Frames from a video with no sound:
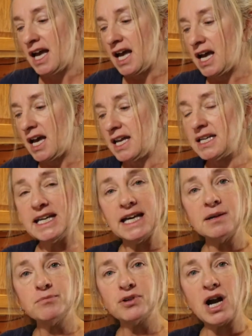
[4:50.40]
and
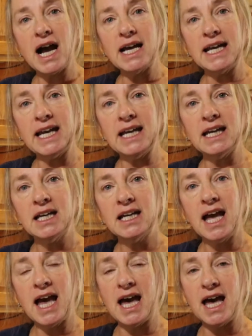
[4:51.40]
get them brining
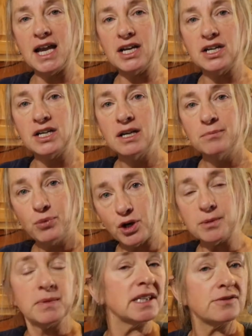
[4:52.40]
and
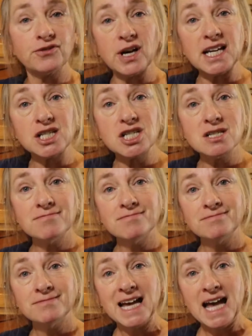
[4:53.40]
put them in the fridge.
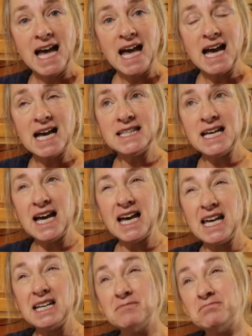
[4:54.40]
And
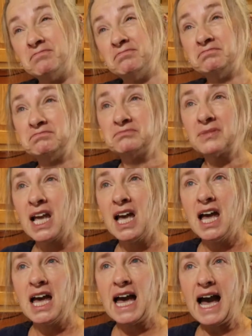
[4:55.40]
then
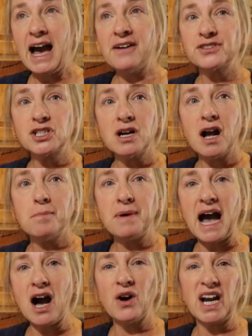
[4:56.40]
after
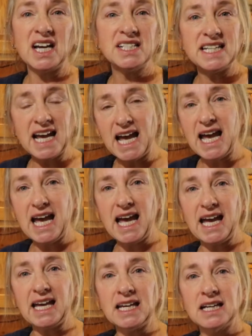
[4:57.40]
about a
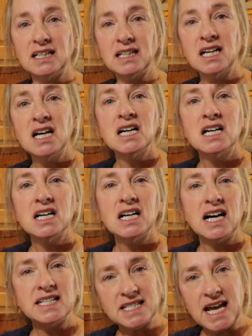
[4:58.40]
day,
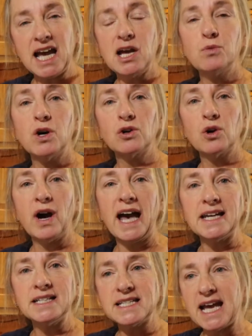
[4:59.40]
a day, we'll go
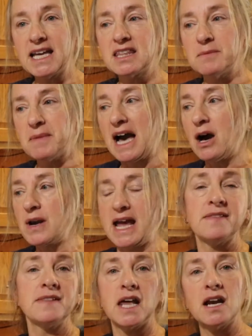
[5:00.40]
ahead and take them out,
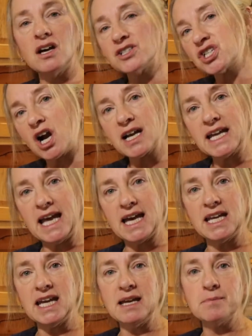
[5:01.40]
and then I'll start
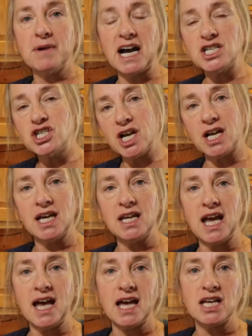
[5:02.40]
canning my
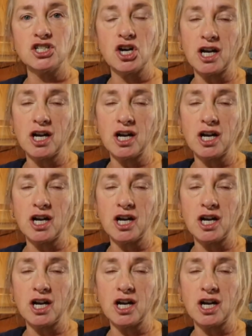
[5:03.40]
chicken and